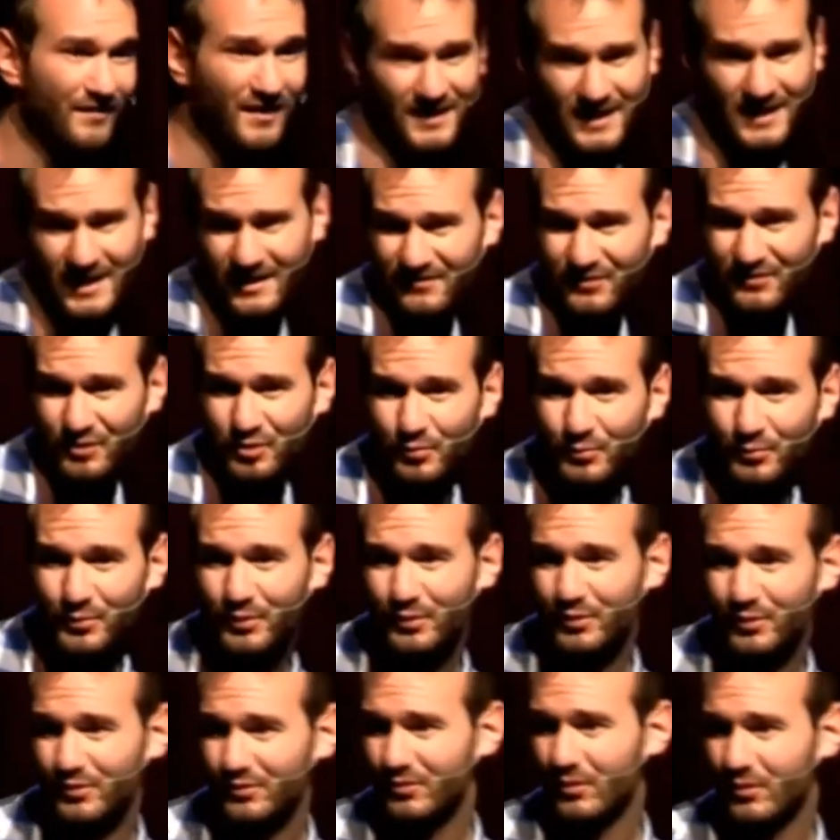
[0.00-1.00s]
I gave you $1
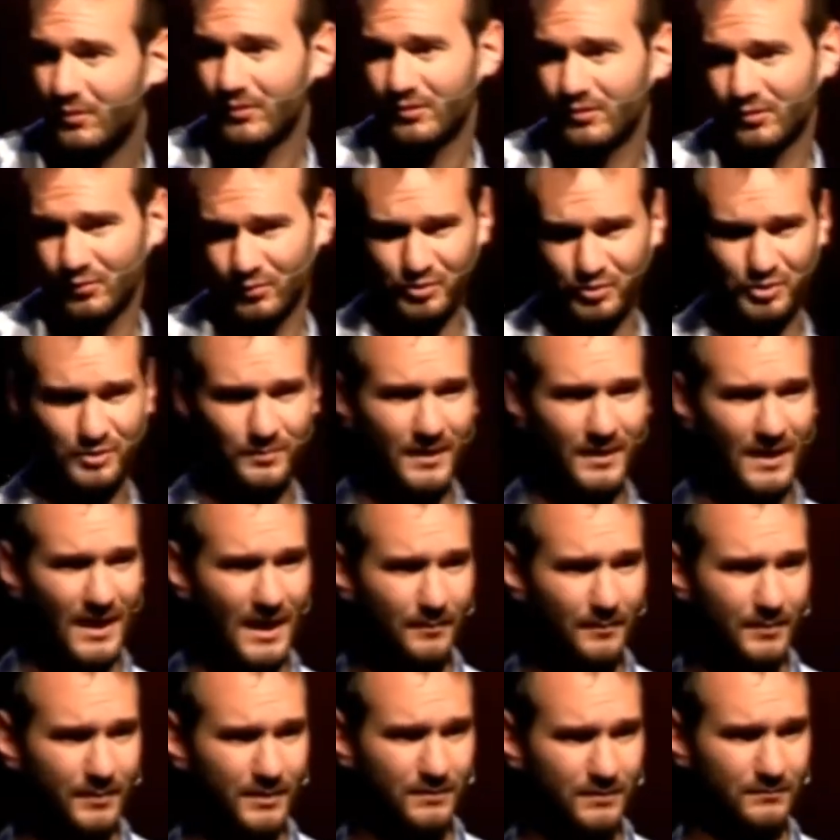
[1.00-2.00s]
billion, would you be
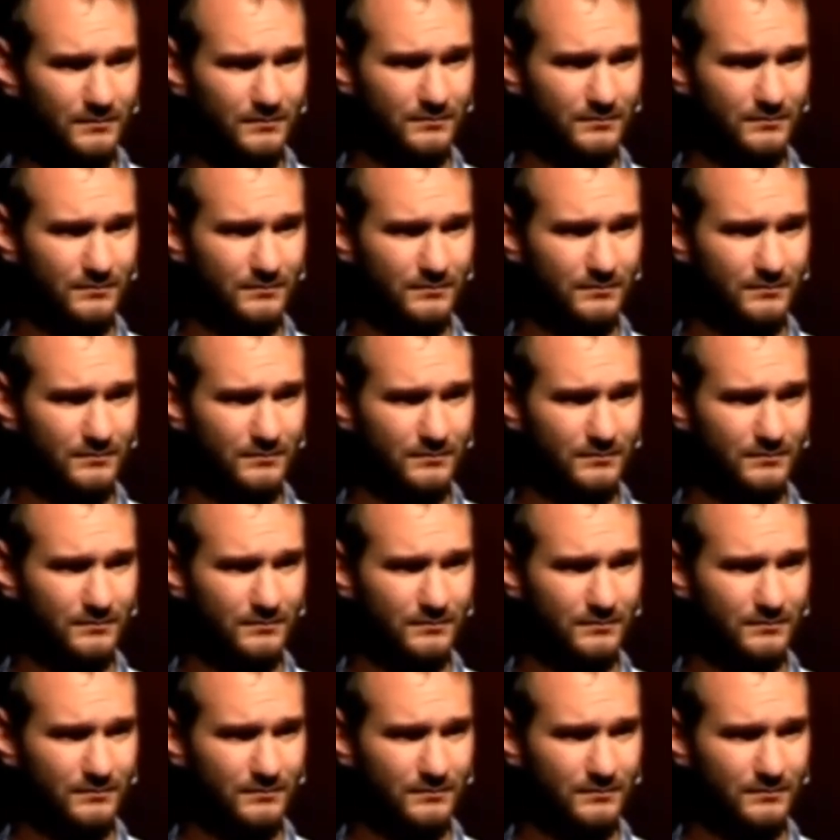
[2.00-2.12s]
happy?